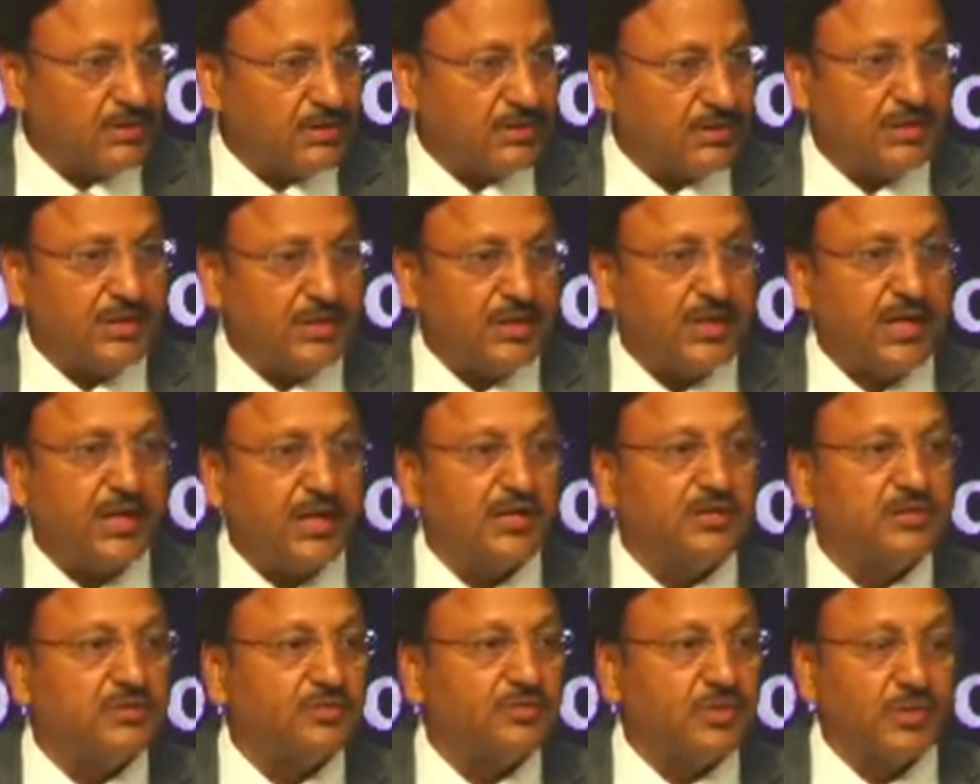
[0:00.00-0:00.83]
The
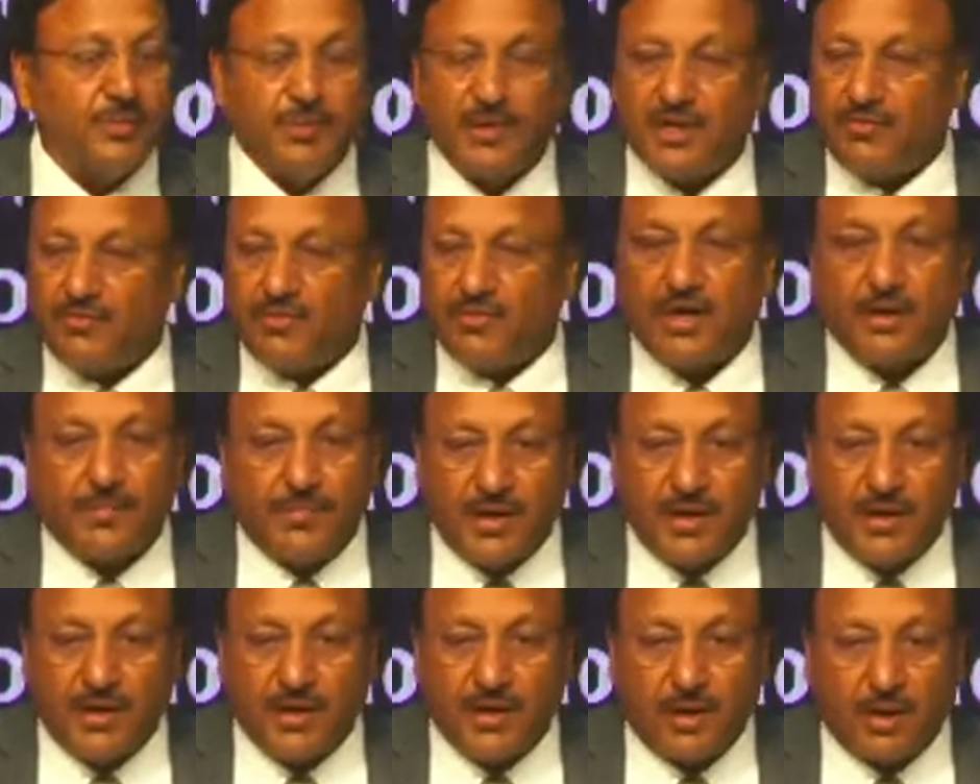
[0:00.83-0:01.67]
details would be
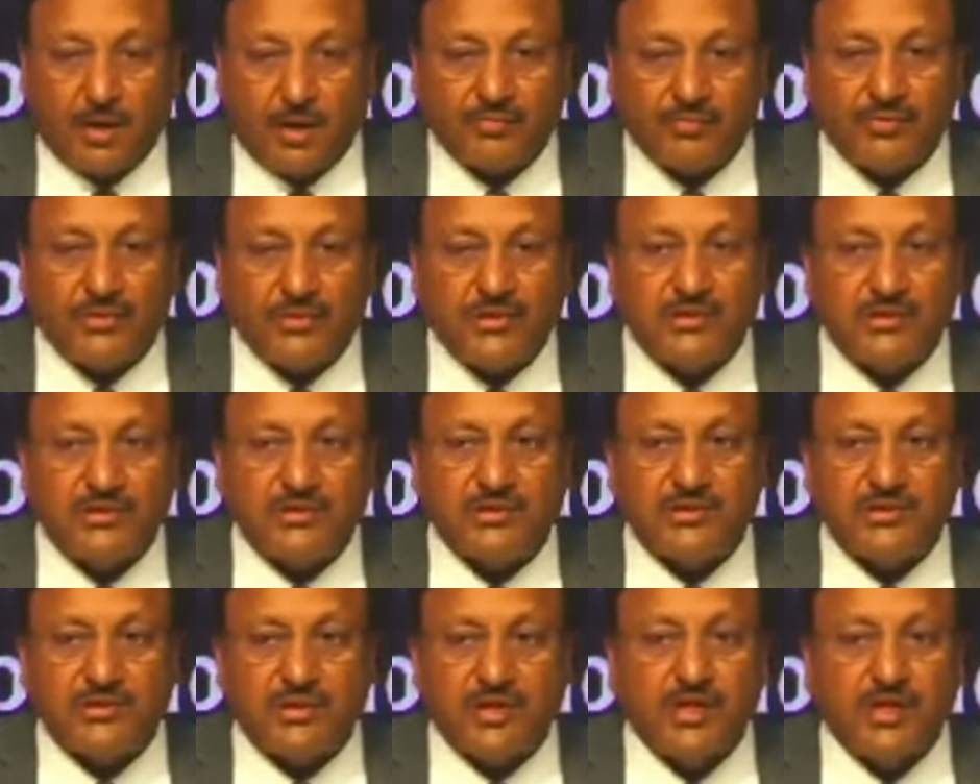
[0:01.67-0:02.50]
available of
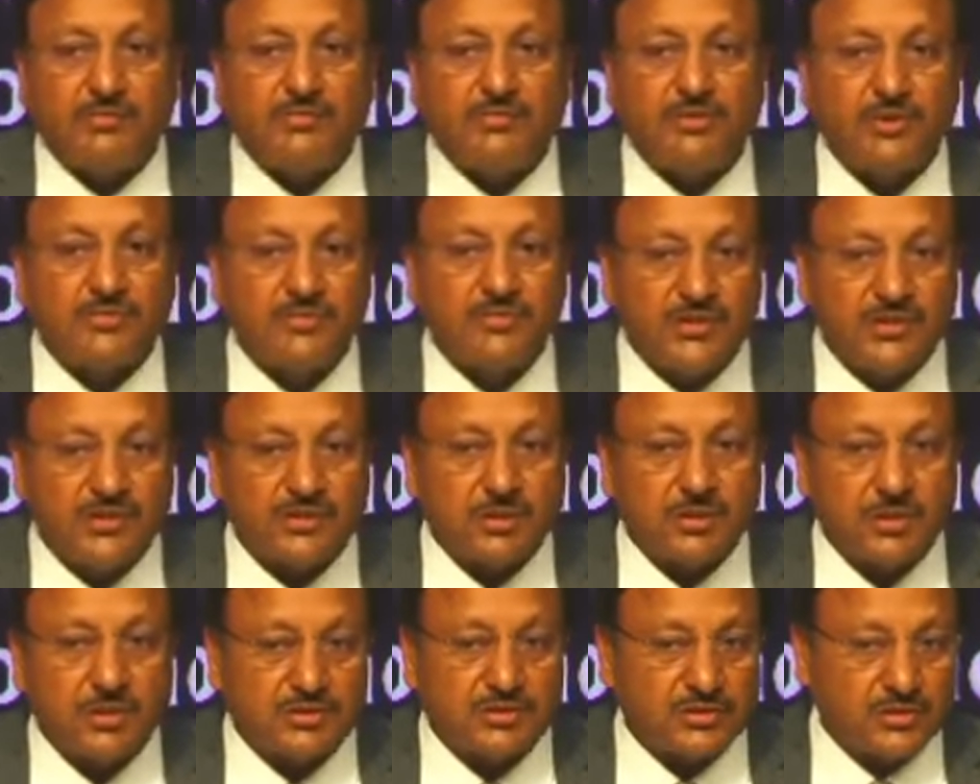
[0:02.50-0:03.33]
these names of
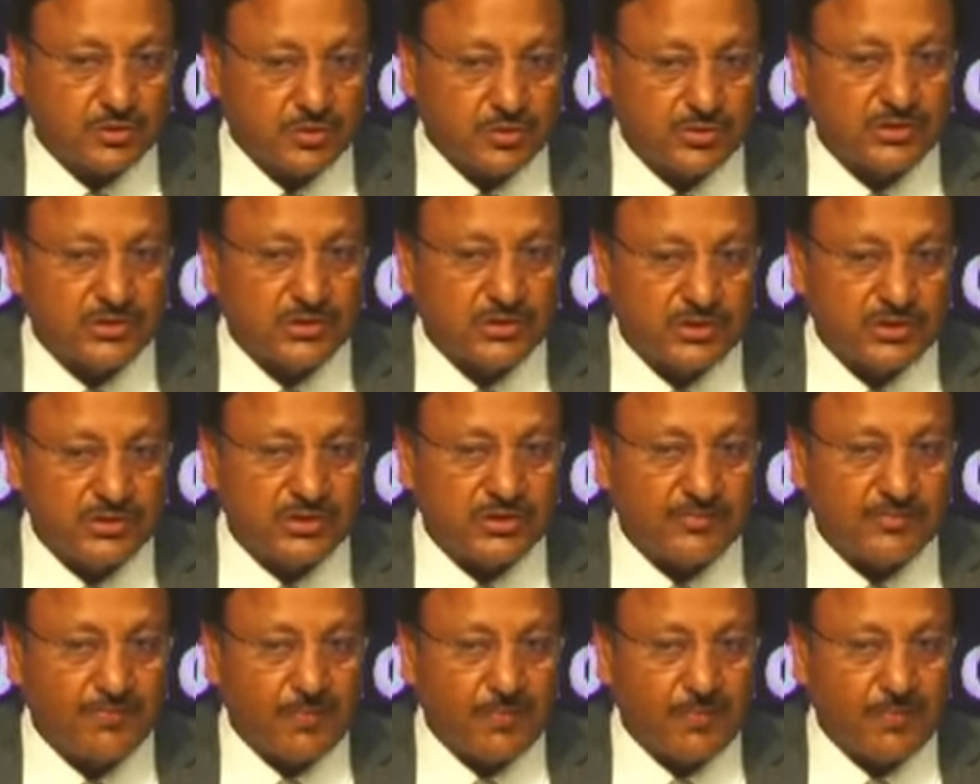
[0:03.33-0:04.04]
these constituencies.